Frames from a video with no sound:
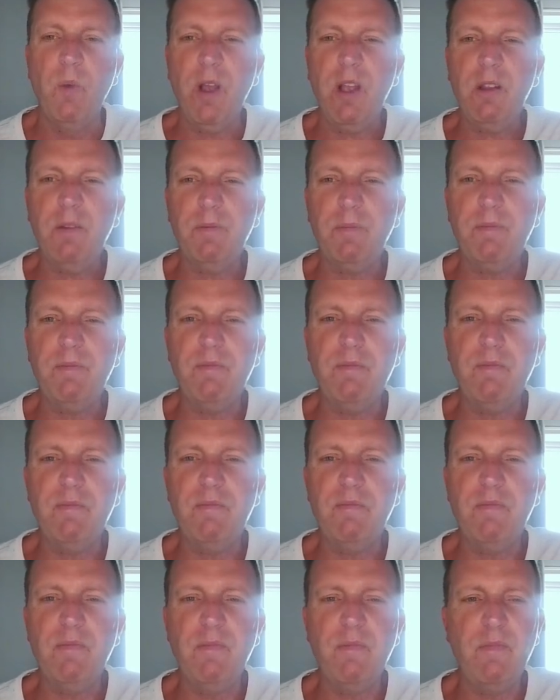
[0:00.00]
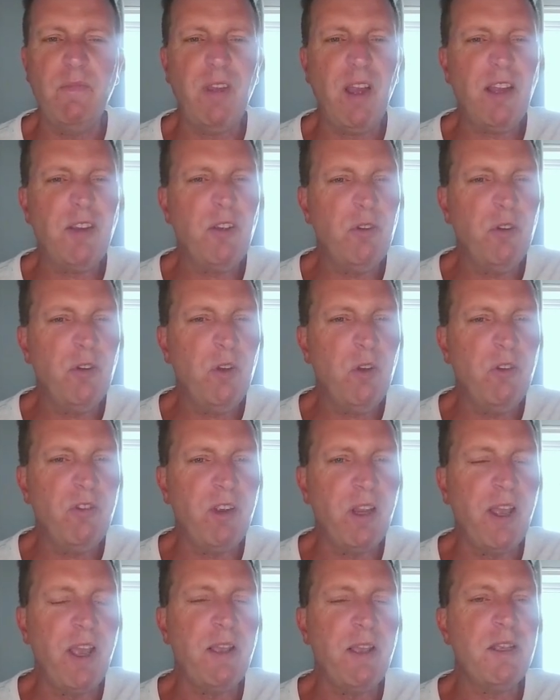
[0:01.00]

Well, I don't know really.